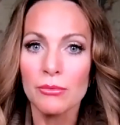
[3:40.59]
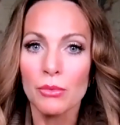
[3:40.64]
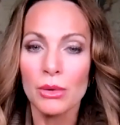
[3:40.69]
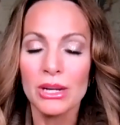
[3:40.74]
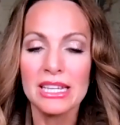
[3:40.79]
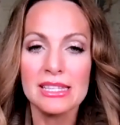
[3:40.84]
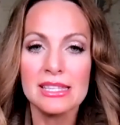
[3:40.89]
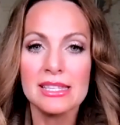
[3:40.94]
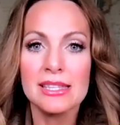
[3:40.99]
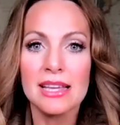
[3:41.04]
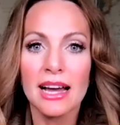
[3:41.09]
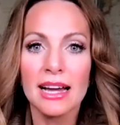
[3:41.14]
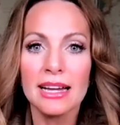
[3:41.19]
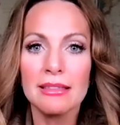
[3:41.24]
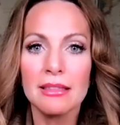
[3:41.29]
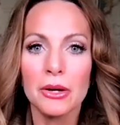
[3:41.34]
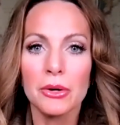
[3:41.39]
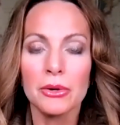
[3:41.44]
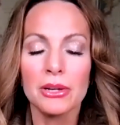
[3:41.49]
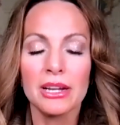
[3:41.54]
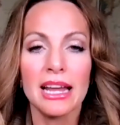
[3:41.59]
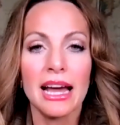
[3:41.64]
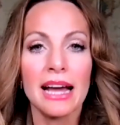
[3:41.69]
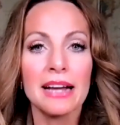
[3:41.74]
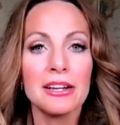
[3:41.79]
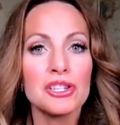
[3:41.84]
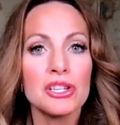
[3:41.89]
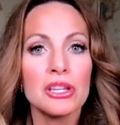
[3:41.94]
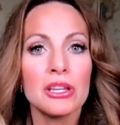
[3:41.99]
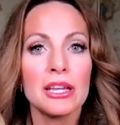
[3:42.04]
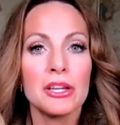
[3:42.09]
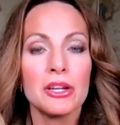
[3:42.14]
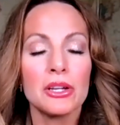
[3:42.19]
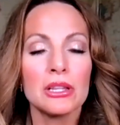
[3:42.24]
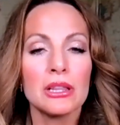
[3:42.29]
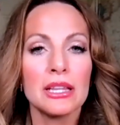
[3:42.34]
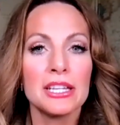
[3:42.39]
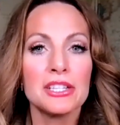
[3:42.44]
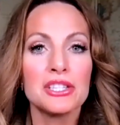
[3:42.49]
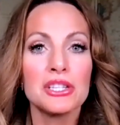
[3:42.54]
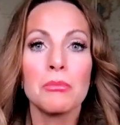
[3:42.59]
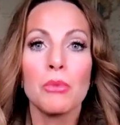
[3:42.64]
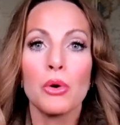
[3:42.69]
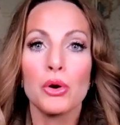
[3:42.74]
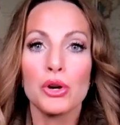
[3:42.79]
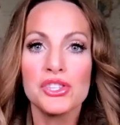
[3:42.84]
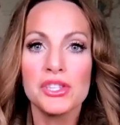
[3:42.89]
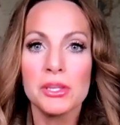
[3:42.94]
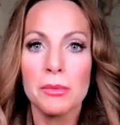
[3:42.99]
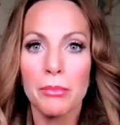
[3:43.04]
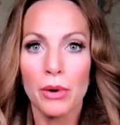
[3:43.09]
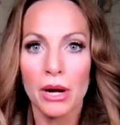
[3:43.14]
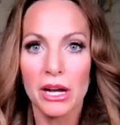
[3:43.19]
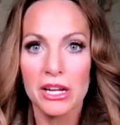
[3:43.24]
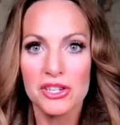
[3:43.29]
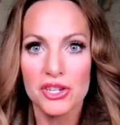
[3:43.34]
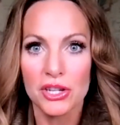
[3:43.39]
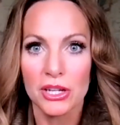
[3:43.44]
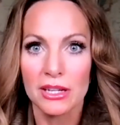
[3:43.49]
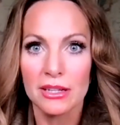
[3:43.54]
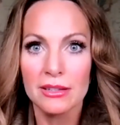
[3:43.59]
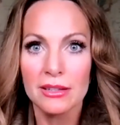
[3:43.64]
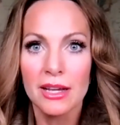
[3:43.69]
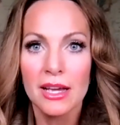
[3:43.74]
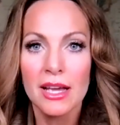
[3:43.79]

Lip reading: when it's siloed, it actually could lead to more suppression,